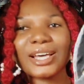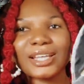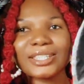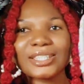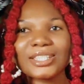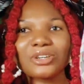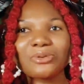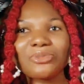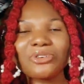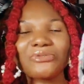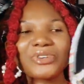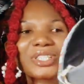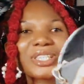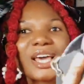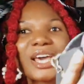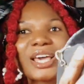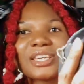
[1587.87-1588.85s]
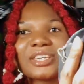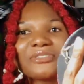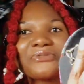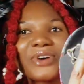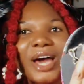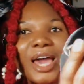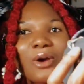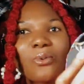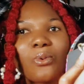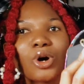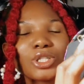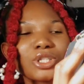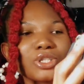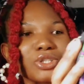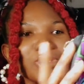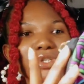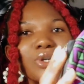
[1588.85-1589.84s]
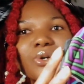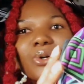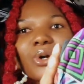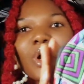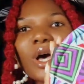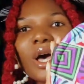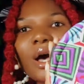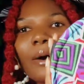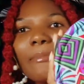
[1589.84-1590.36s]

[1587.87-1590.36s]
I can still move it if I want to.